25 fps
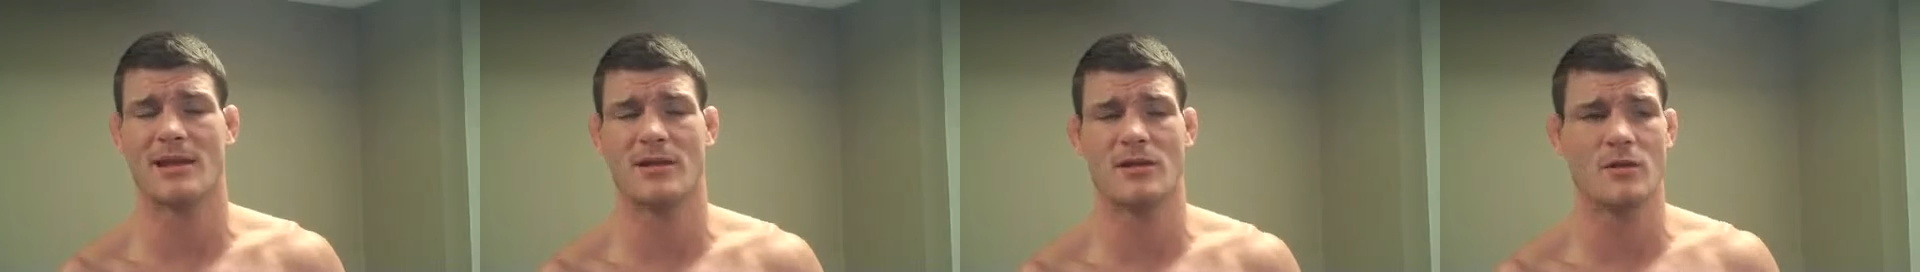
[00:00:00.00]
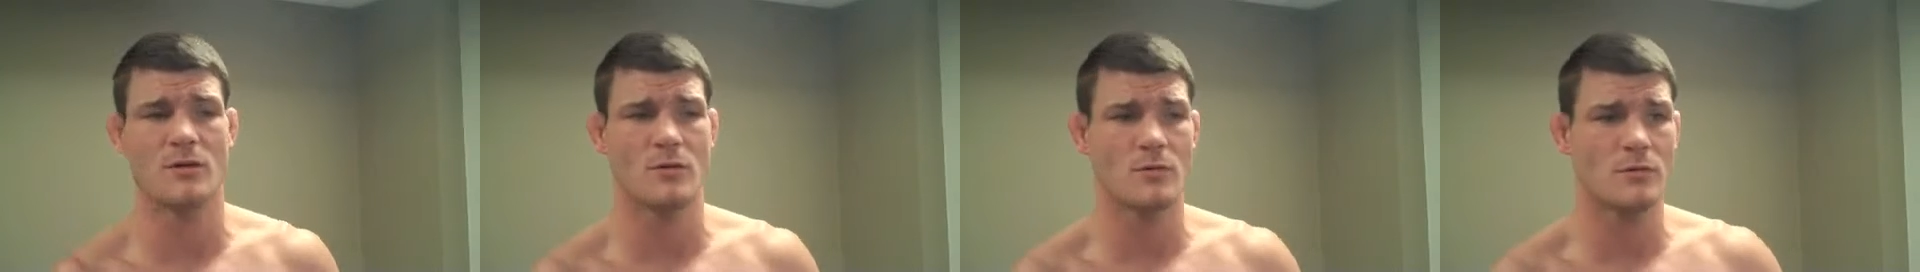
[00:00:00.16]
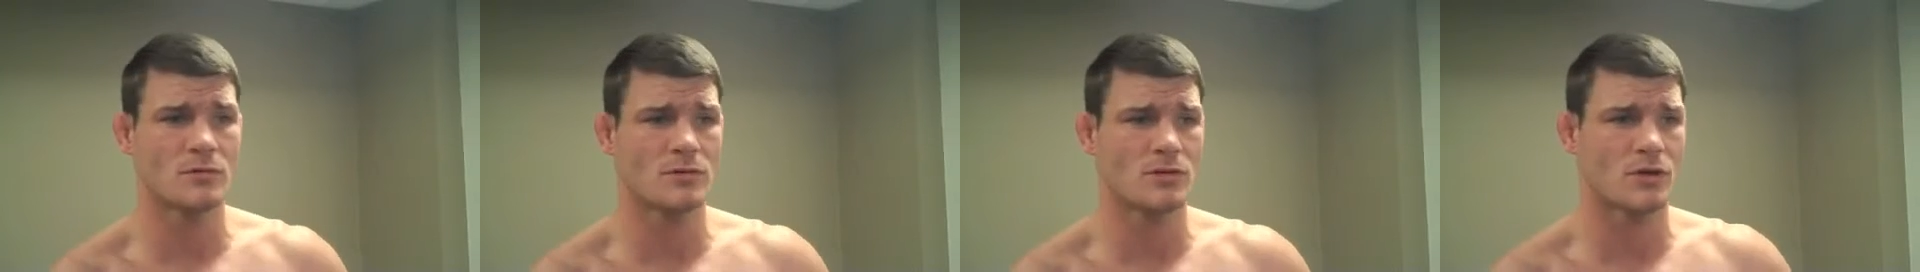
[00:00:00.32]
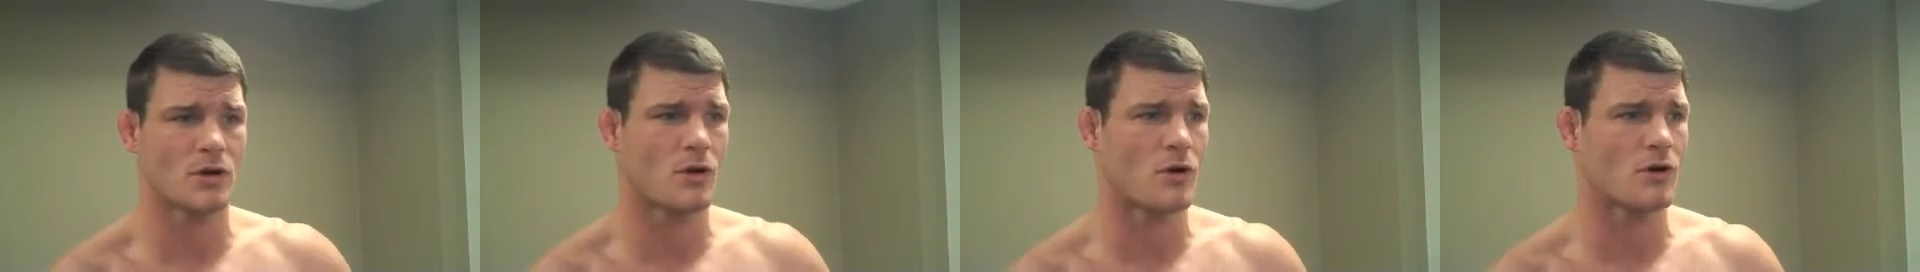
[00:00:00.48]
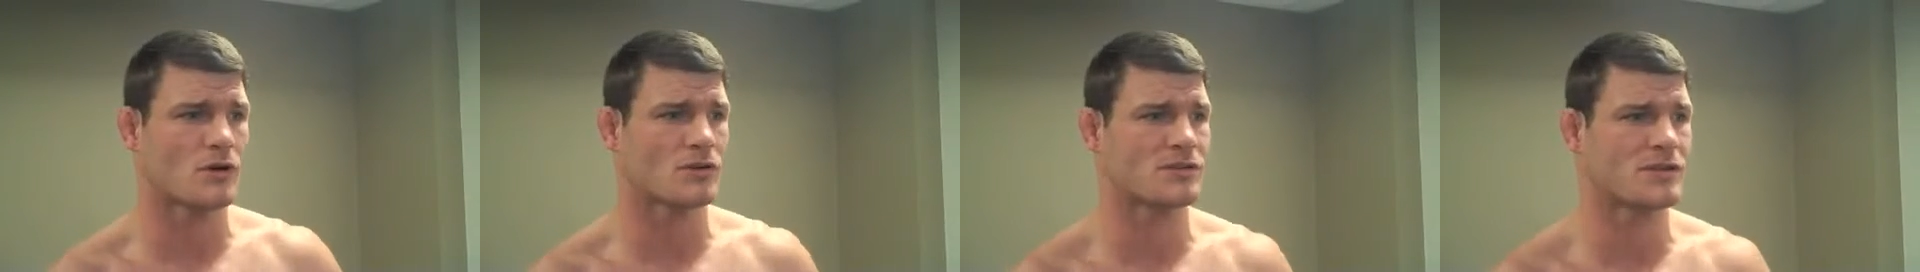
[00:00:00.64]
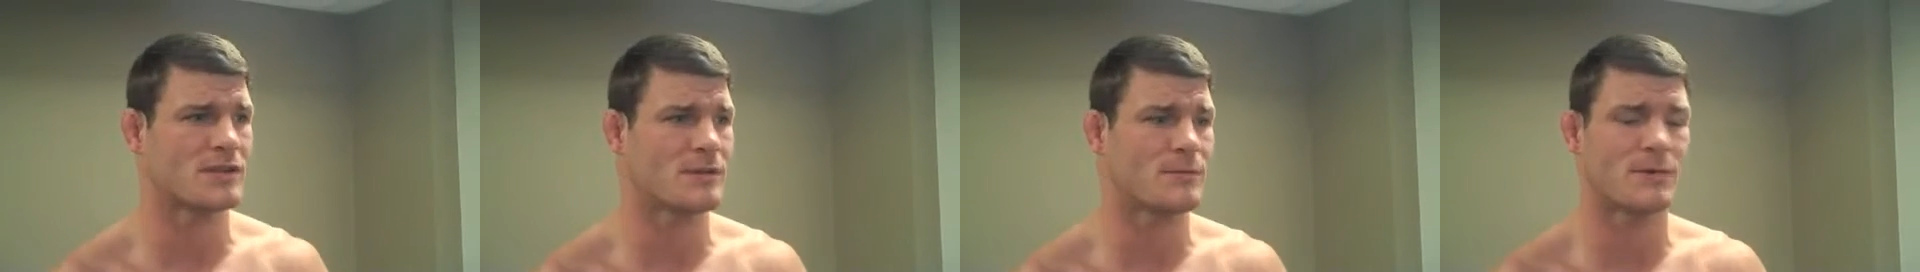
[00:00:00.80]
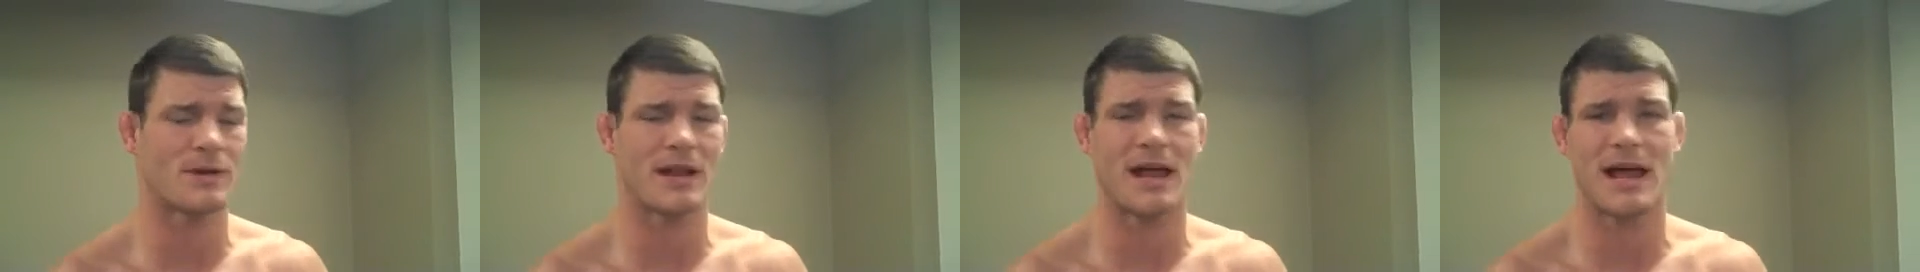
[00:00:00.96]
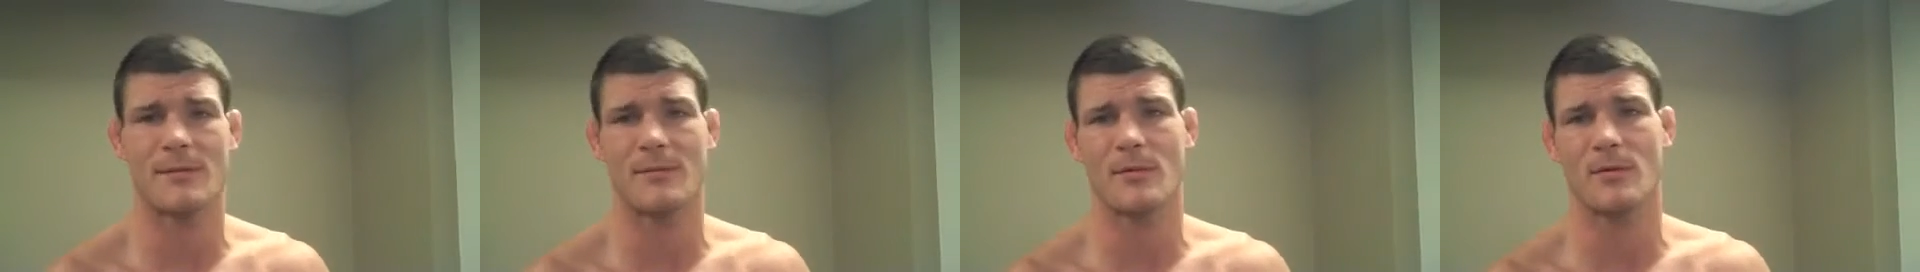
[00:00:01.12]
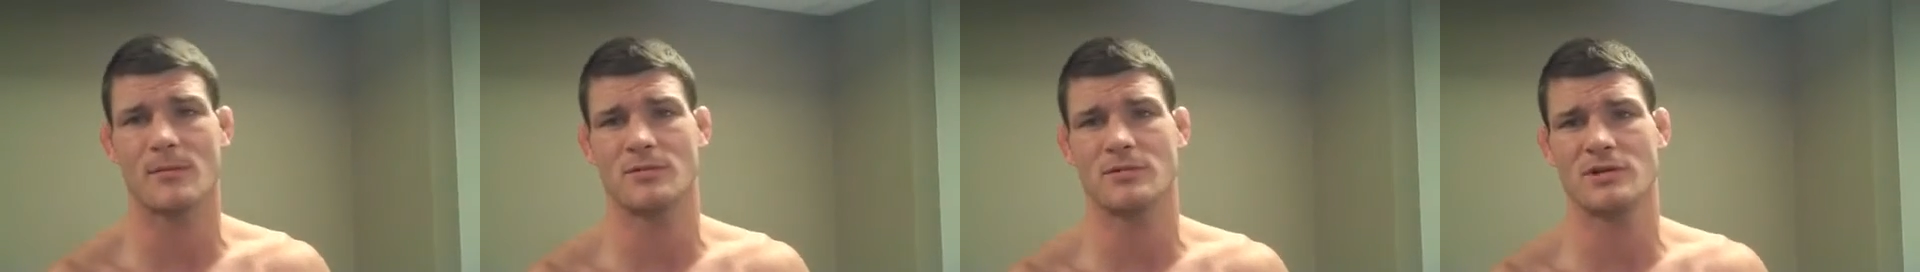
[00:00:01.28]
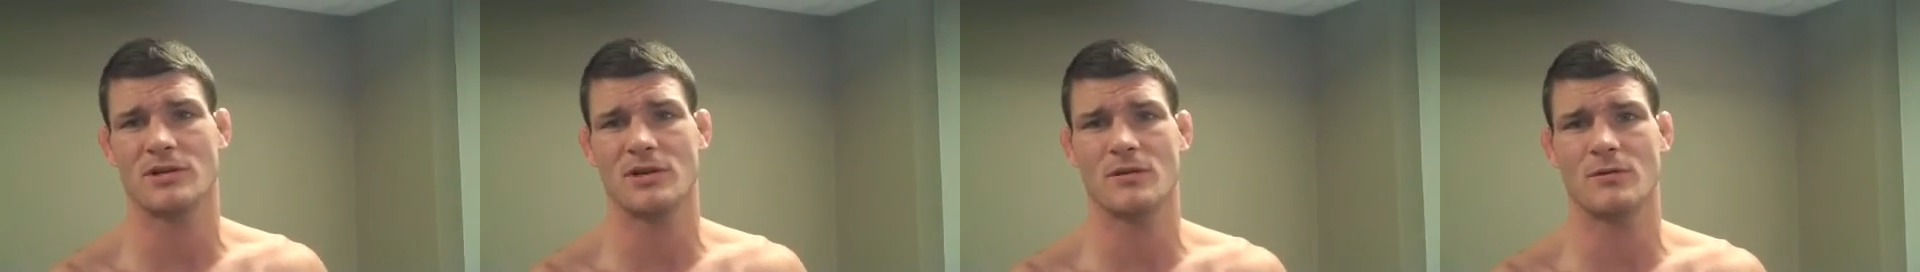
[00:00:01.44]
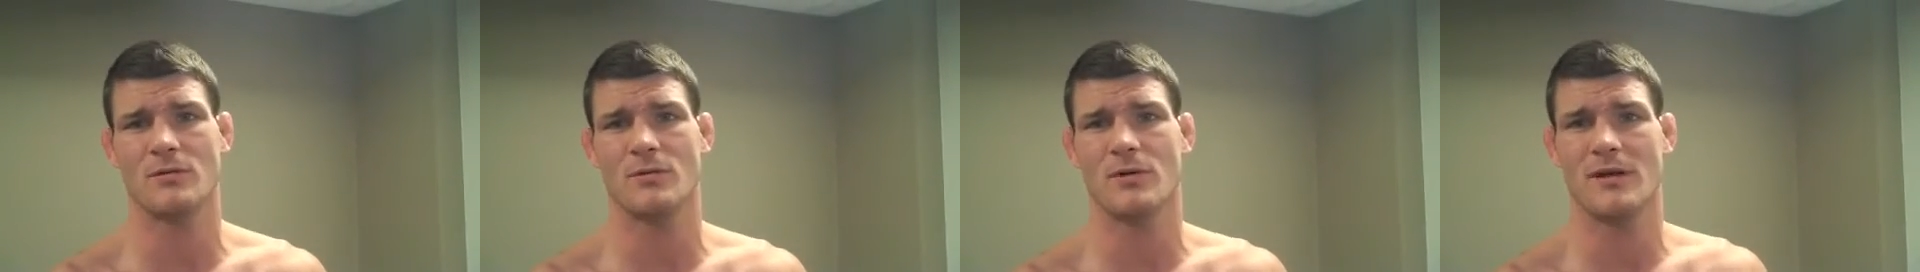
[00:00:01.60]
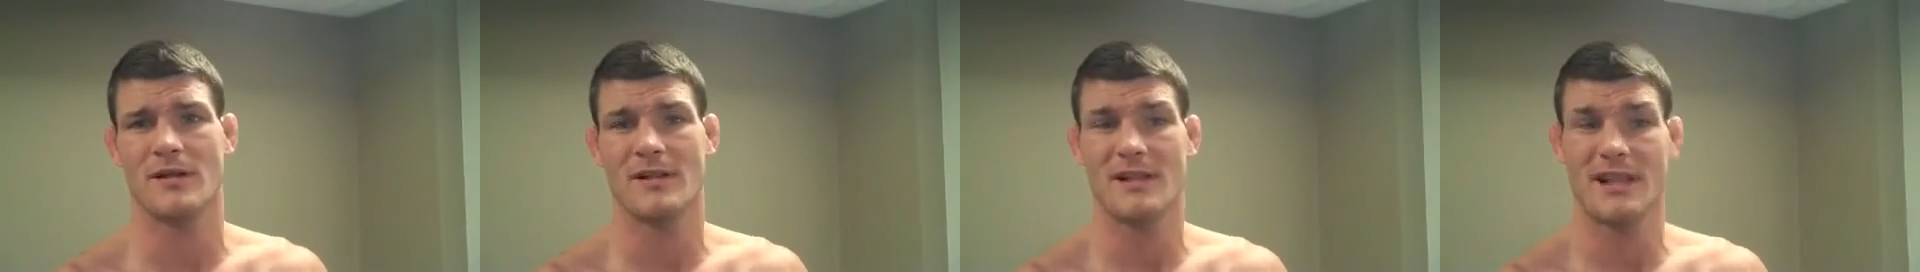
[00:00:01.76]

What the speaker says: news or see what I'm up to,